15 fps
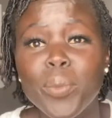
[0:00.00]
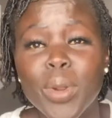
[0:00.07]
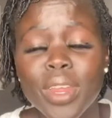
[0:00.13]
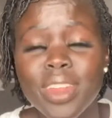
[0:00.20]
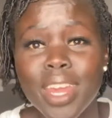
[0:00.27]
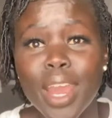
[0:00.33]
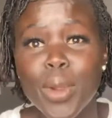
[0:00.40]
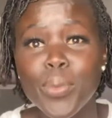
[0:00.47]
We're
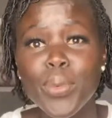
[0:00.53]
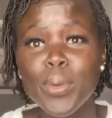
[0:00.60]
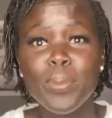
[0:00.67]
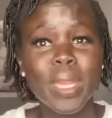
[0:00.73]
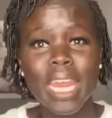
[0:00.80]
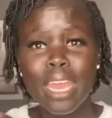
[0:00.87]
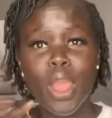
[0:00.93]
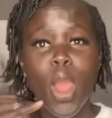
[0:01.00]
there. We'd be
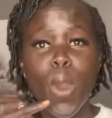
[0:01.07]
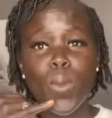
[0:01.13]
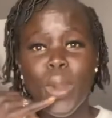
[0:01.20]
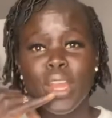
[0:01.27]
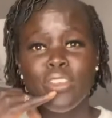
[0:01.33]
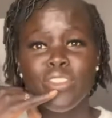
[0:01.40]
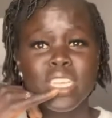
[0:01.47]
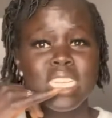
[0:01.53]
like,
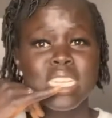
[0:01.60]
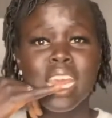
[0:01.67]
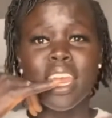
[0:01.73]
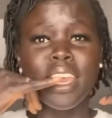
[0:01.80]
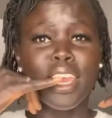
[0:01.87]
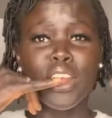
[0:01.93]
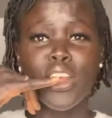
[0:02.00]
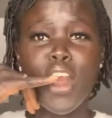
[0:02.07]
one of us
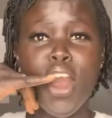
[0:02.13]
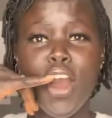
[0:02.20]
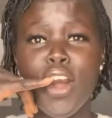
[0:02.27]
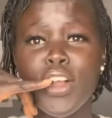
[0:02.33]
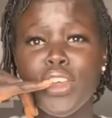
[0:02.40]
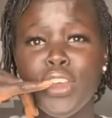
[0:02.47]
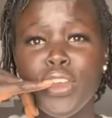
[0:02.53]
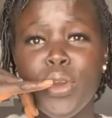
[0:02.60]
can
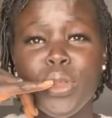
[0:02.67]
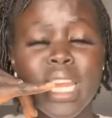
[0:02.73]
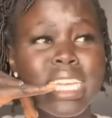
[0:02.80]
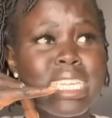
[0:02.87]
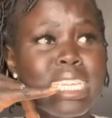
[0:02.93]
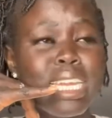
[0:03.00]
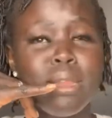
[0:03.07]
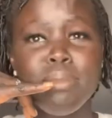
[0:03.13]
call, you know,
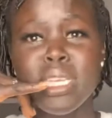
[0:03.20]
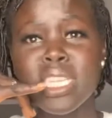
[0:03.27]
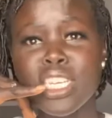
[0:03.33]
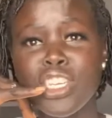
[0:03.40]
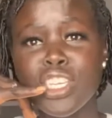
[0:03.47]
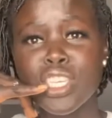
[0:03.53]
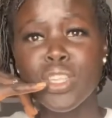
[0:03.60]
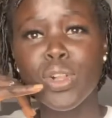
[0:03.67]
let's say Namisa,
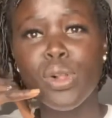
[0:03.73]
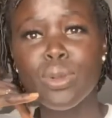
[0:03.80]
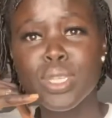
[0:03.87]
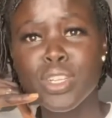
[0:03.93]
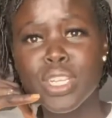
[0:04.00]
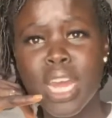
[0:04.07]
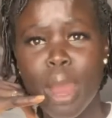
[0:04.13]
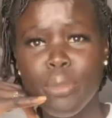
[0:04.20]
she's
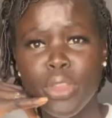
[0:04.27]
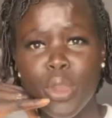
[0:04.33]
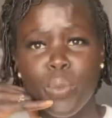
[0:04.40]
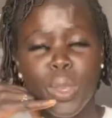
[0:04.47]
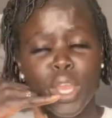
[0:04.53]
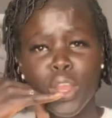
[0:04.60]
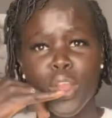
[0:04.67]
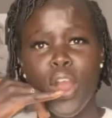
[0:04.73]
closer down there.
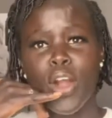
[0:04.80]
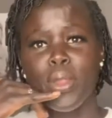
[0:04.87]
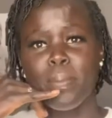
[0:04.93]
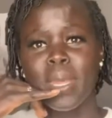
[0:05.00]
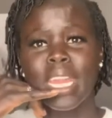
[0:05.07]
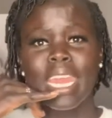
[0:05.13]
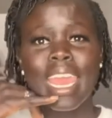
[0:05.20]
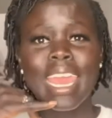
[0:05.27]
We can call and
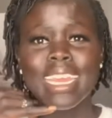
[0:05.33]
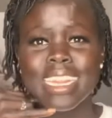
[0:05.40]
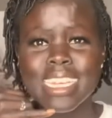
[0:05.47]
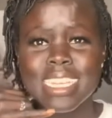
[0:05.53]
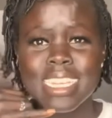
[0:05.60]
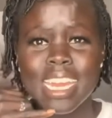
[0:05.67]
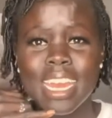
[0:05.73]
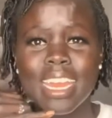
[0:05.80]
be like, hey,
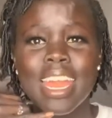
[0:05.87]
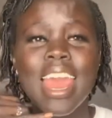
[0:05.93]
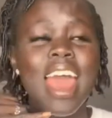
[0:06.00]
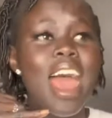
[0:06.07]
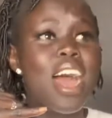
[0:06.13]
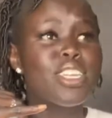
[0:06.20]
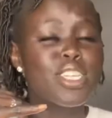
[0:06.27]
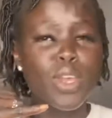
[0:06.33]
listen,
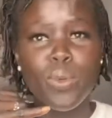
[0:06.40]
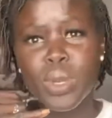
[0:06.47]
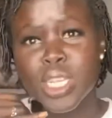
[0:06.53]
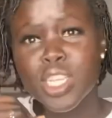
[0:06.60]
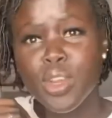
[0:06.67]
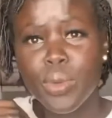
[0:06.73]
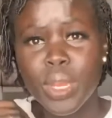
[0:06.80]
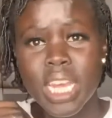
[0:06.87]

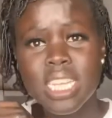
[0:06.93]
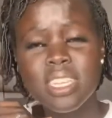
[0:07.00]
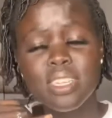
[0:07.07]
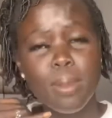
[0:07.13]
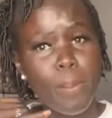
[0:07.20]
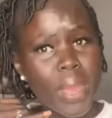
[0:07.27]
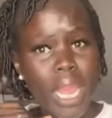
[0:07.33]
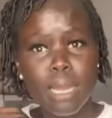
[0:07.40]
so-and-so needs
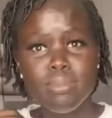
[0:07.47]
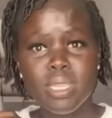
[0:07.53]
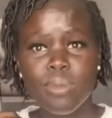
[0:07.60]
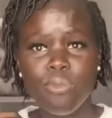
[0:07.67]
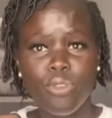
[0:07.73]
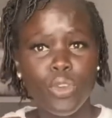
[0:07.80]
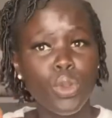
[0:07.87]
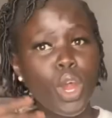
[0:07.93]
to pick up some
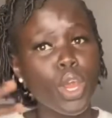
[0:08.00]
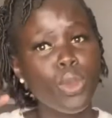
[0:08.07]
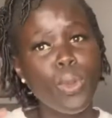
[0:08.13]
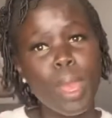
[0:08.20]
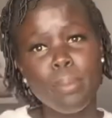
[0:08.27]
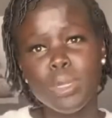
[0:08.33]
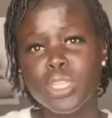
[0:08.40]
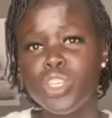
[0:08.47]
food. Are you
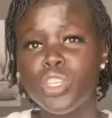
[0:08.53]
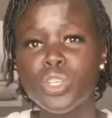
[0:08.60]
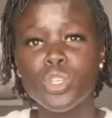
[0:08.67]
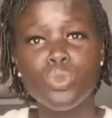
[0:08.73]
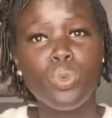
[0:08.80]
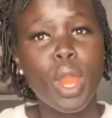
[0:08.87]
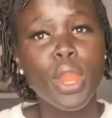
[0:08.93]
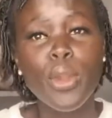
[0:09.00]
able to just
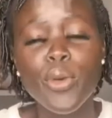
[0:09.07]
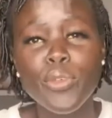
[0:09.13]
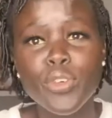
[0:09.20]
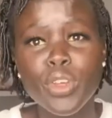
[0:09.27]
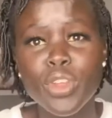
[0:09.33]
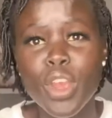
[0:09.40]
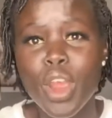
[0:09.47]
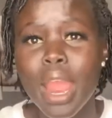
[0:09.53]
run
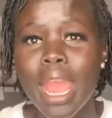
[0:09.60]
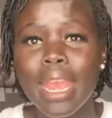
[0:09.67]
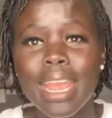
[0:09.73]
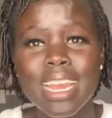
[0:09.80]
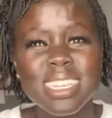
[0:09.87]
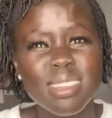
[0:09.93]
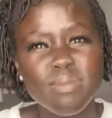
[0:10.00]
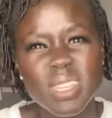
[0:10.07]
over there and
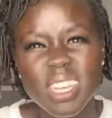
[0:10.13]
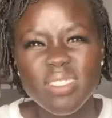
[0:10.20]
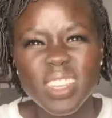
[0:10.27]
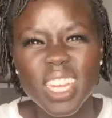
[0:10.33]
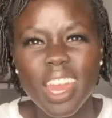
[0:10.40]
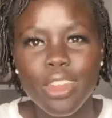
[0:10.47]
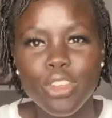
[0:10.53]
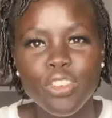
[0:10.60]
get some stuff
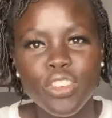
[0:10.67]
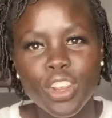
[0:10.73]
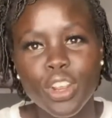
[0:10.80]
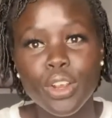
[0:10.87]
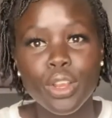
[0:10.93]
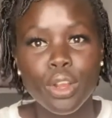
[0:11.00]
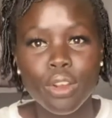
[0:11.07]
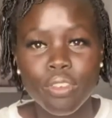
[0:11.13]
together for her
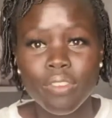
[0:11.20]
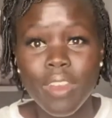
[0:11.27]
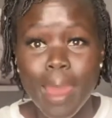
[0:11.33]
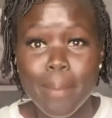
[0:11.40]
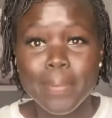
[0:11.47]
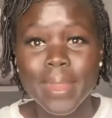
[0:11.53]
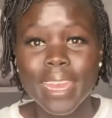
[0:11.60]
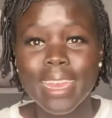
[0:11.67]
and her
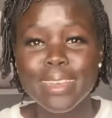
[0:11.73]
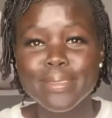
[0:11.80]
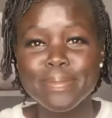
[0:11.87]
family?